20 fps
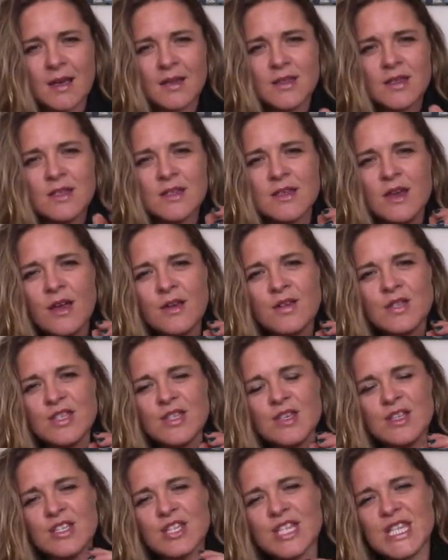There's no
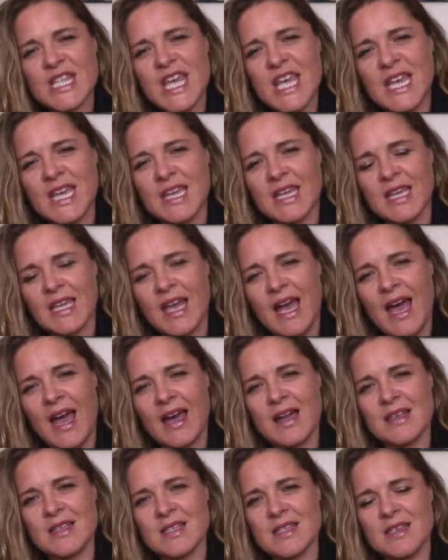such thing
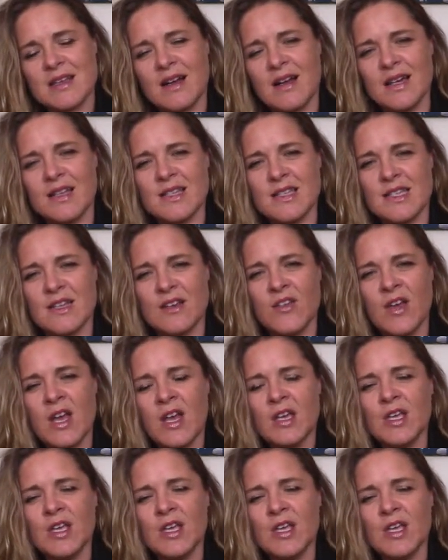as kind of,